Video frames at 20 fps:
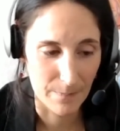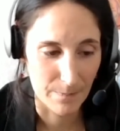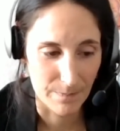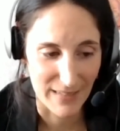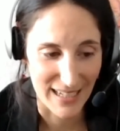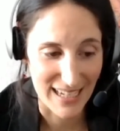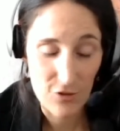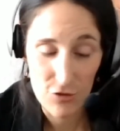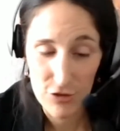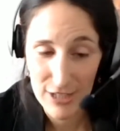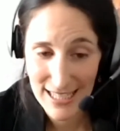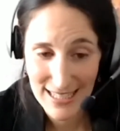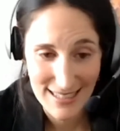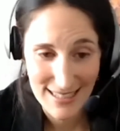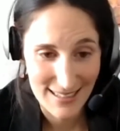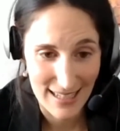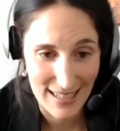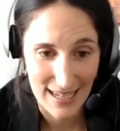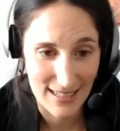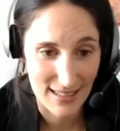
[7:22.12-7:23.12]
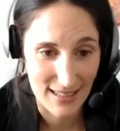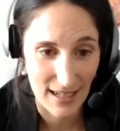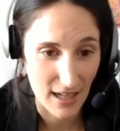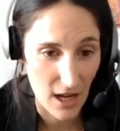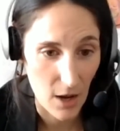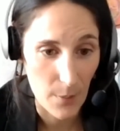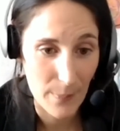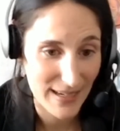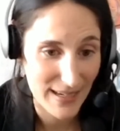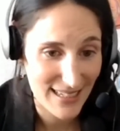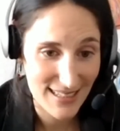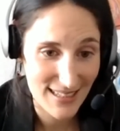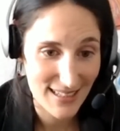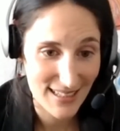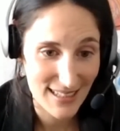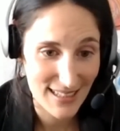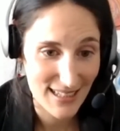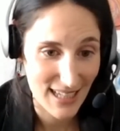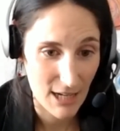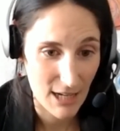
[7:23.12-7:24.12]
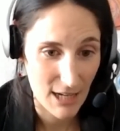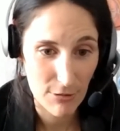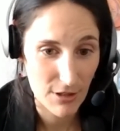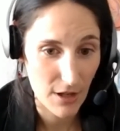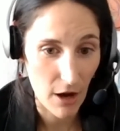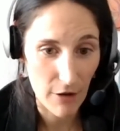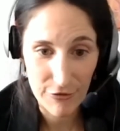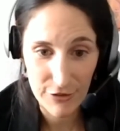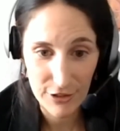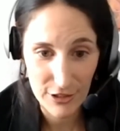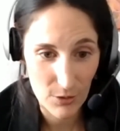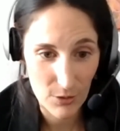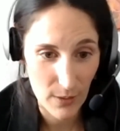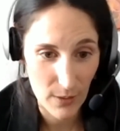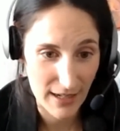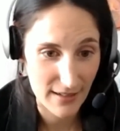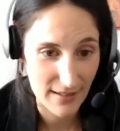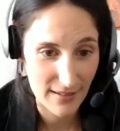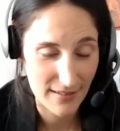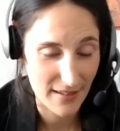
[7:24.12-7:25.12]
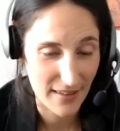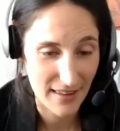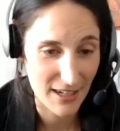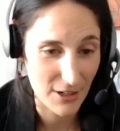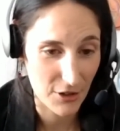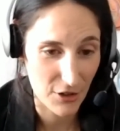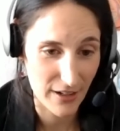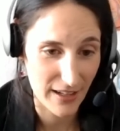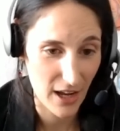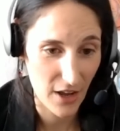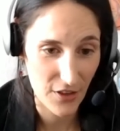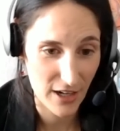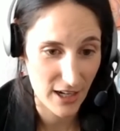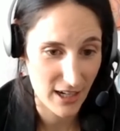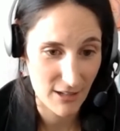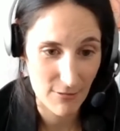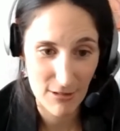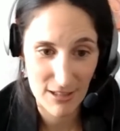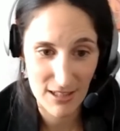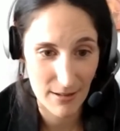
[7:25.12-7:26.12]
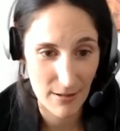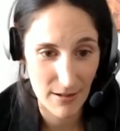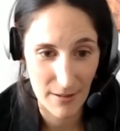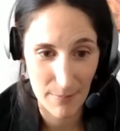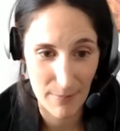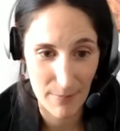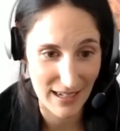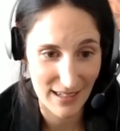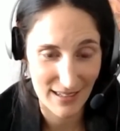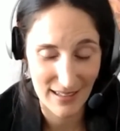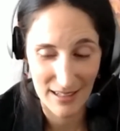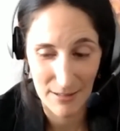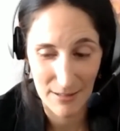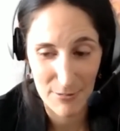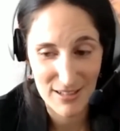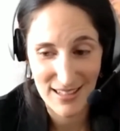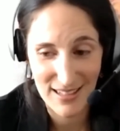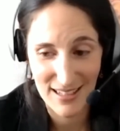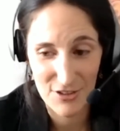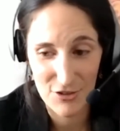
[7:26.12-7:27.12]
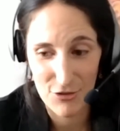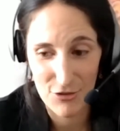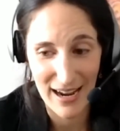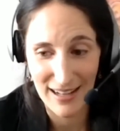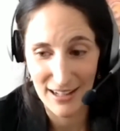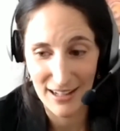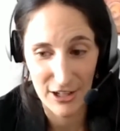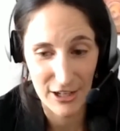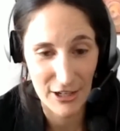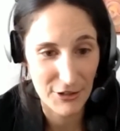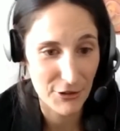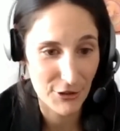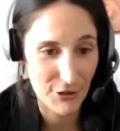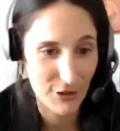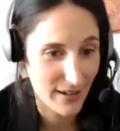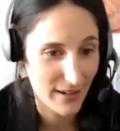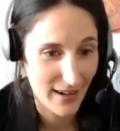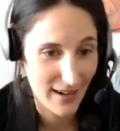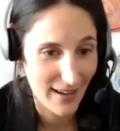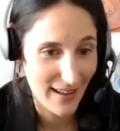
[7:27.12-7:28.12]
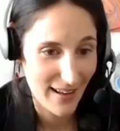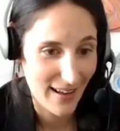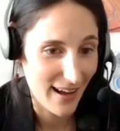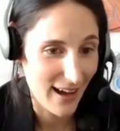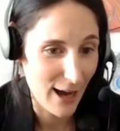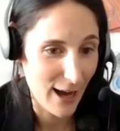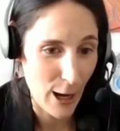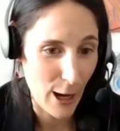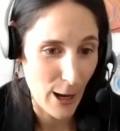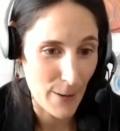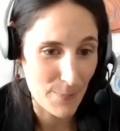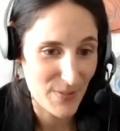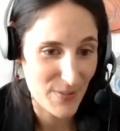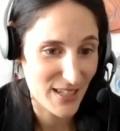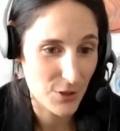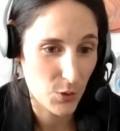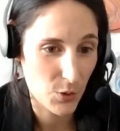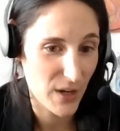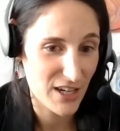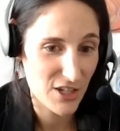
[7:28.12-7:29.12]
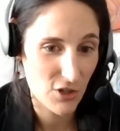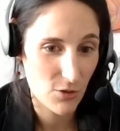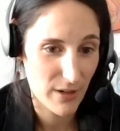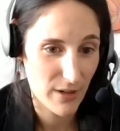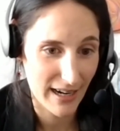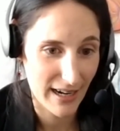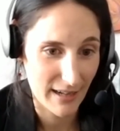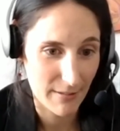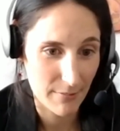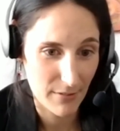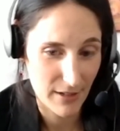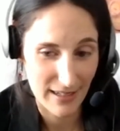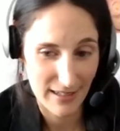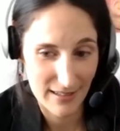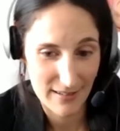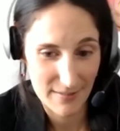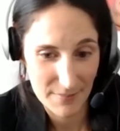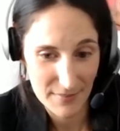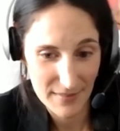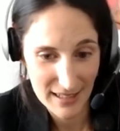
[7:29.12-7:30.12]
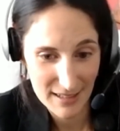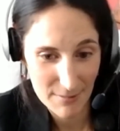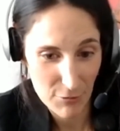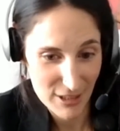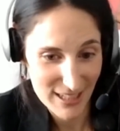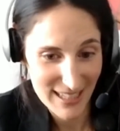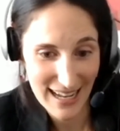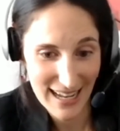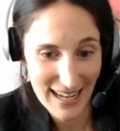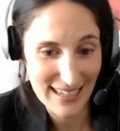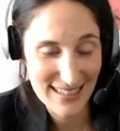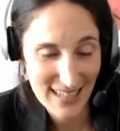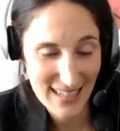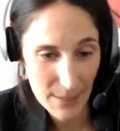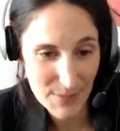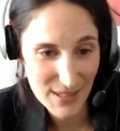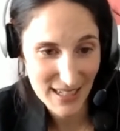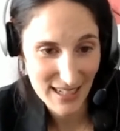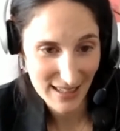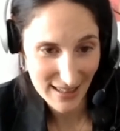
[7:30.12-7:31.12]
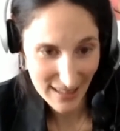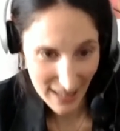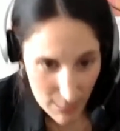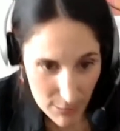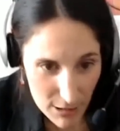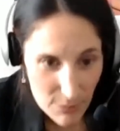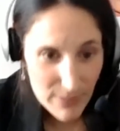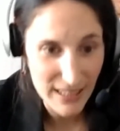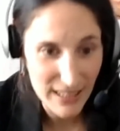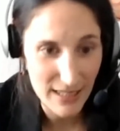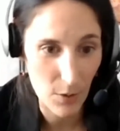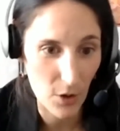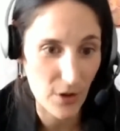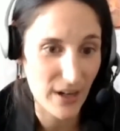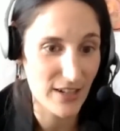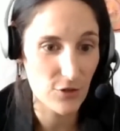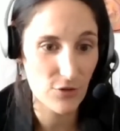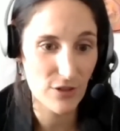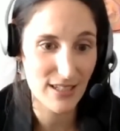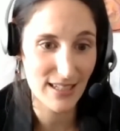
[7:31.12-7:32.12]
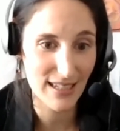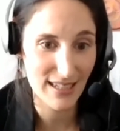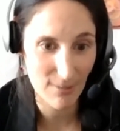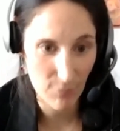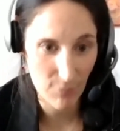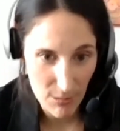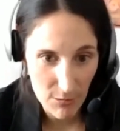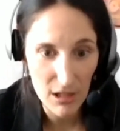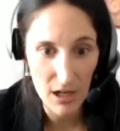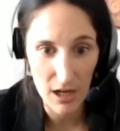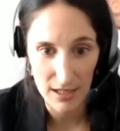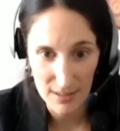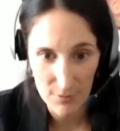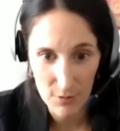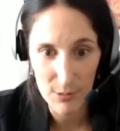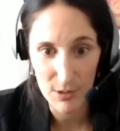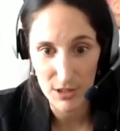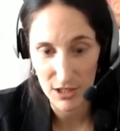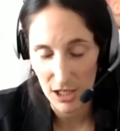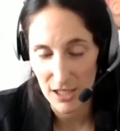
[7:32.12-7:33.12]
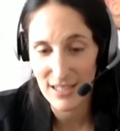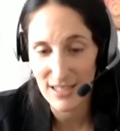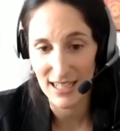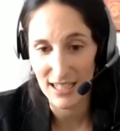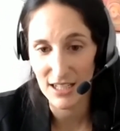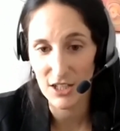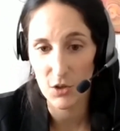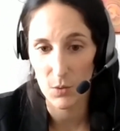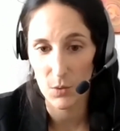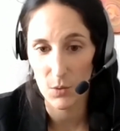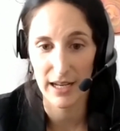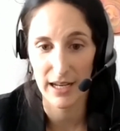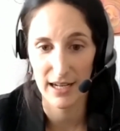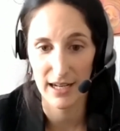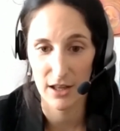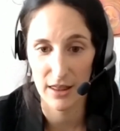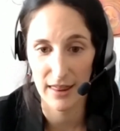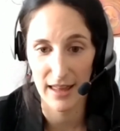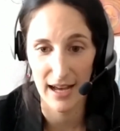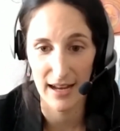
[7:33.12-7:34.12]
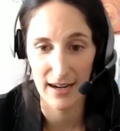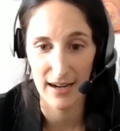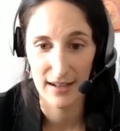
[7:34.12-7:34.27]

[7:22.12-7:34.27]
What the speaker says: interests and competencies, I would offer one thing or the other. And it was a trial error situation where was it accepted and they would be more interested. We would continue working on that.